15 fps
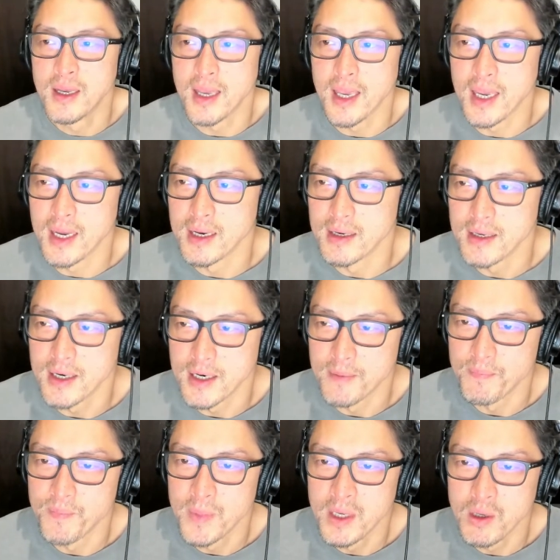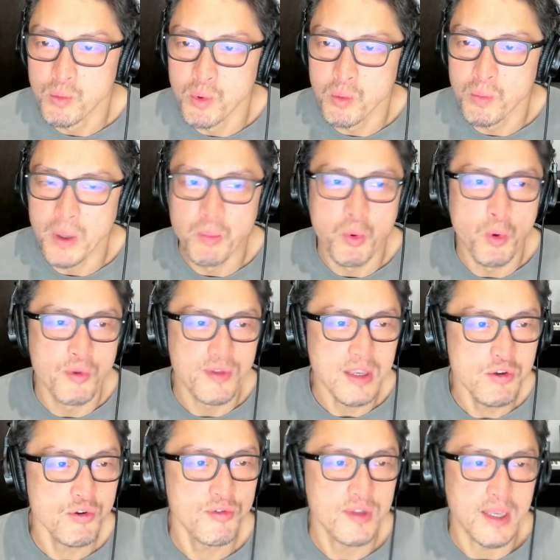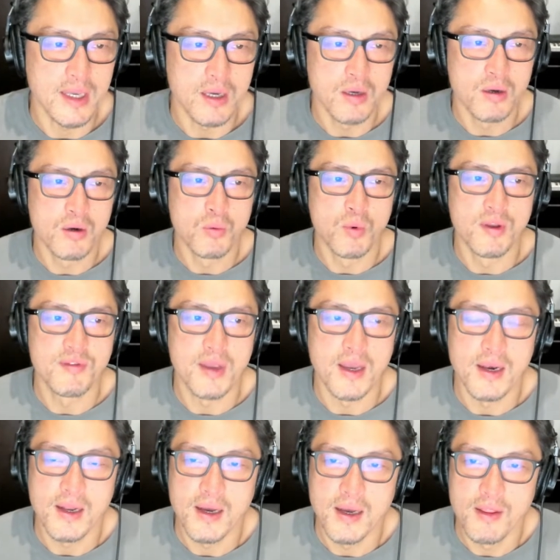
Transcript: And but what was interesting was that